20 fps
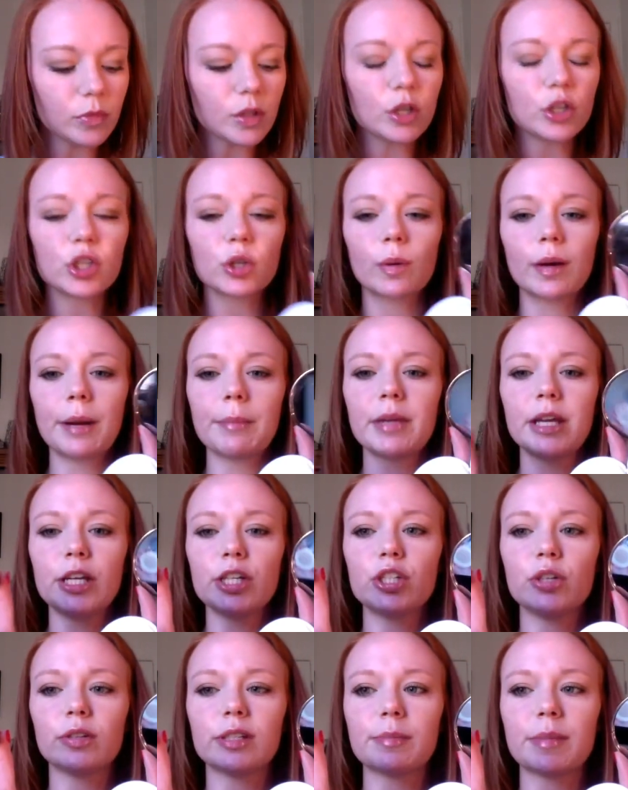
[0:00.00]
So what I'm going
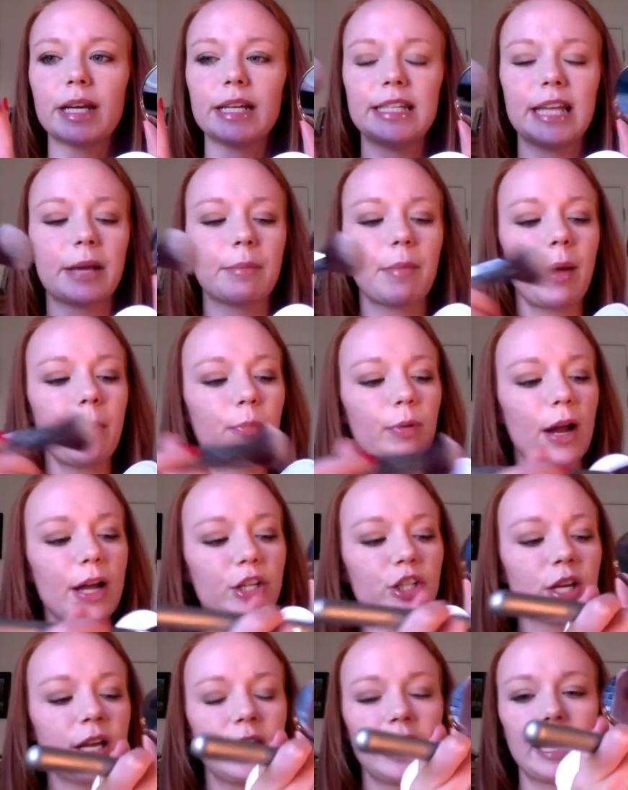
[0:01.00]
to do is I'm going to take my
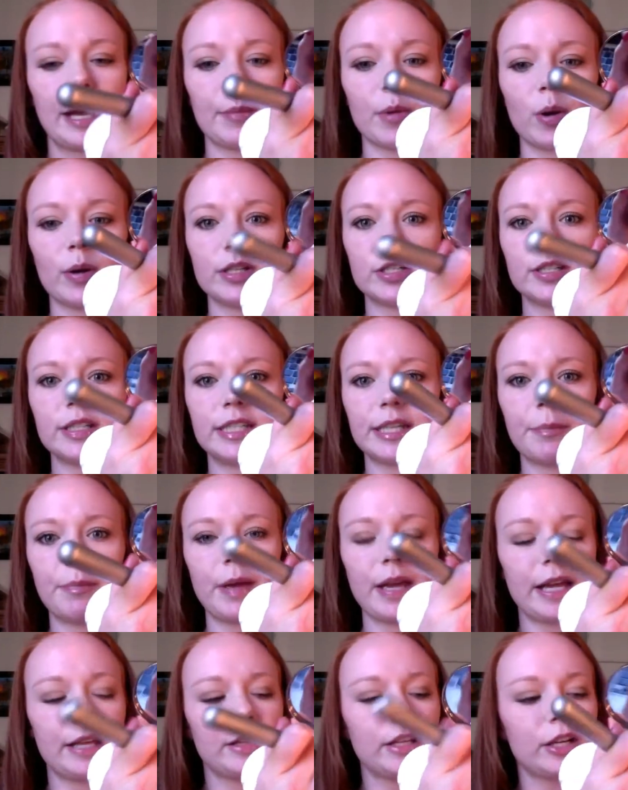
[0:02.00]
brush, I'm going to dip
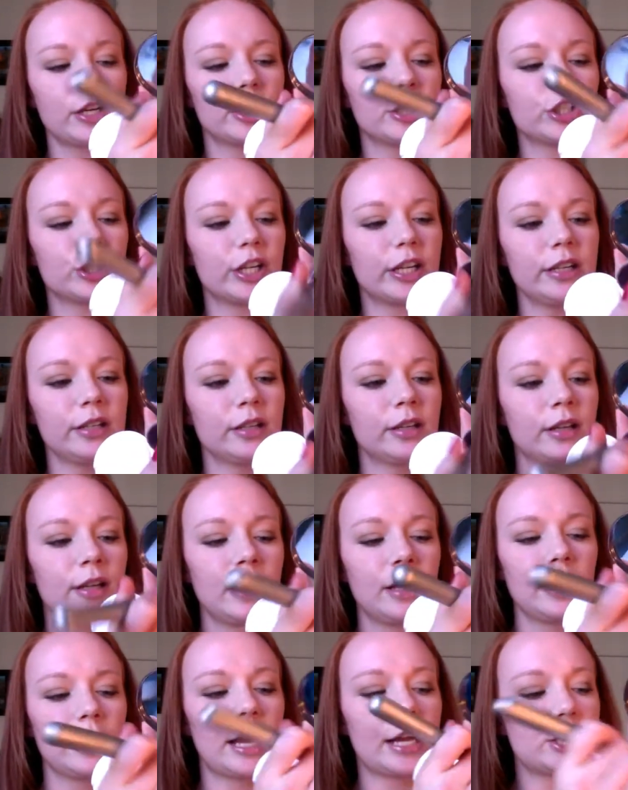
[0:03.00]
it in the cushion.
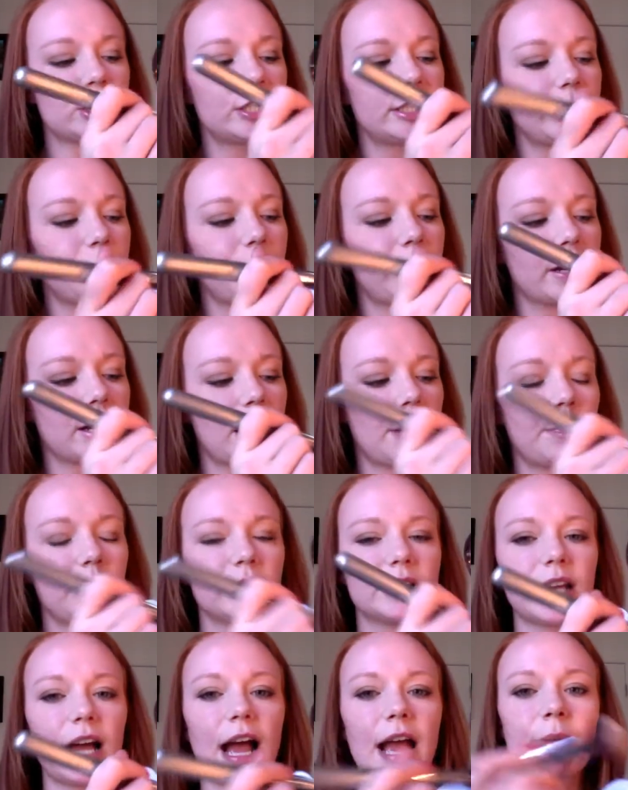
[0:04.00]
I just dip it a couple
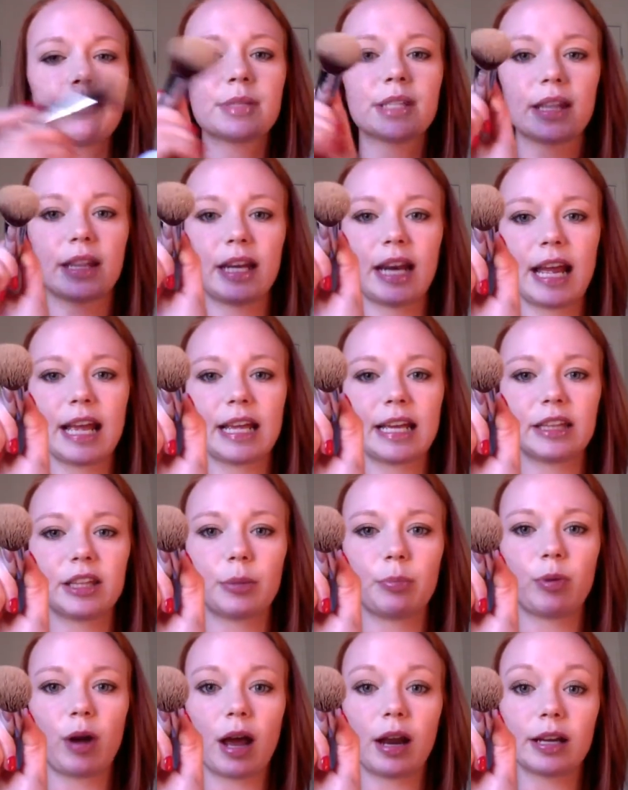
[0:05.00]
times, and then I get the
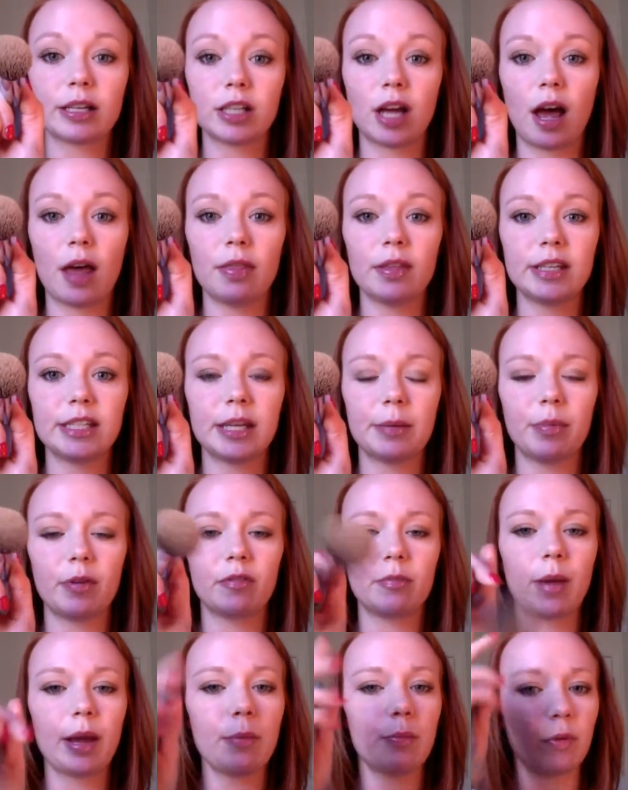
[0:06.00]
product on the tip
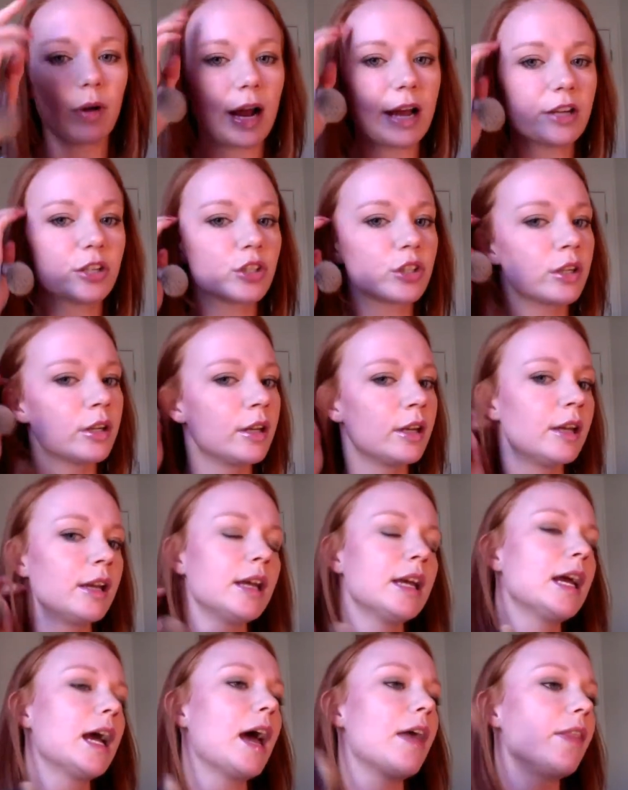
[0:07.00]
of my brush,
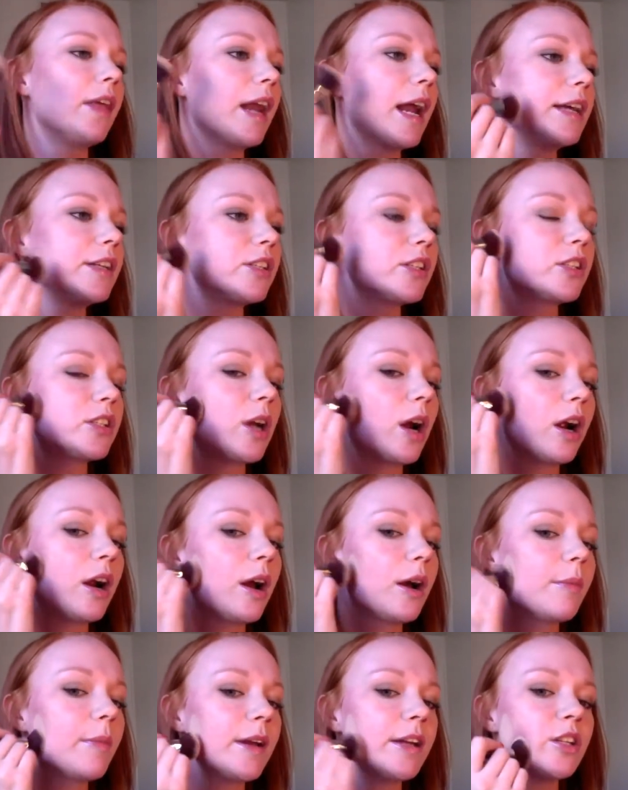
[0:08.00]
and then I start
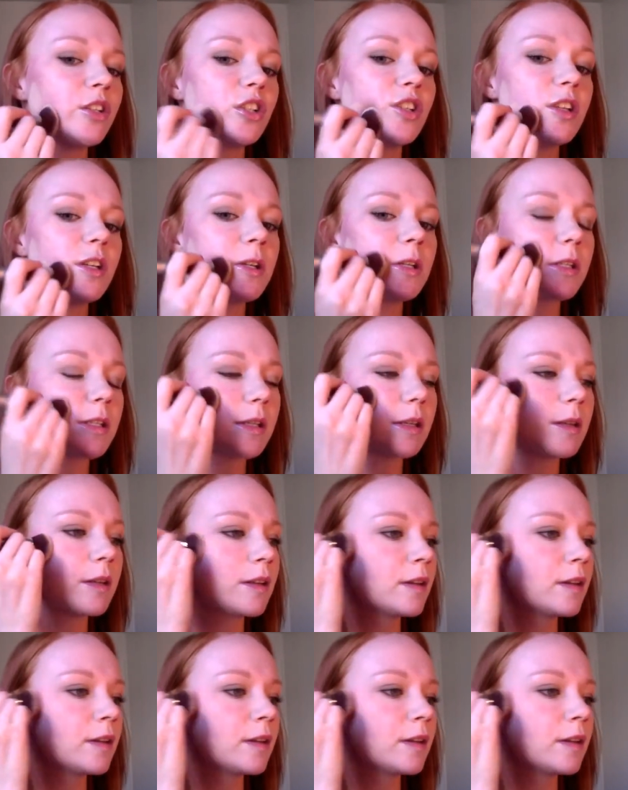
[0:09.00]
on my cheeks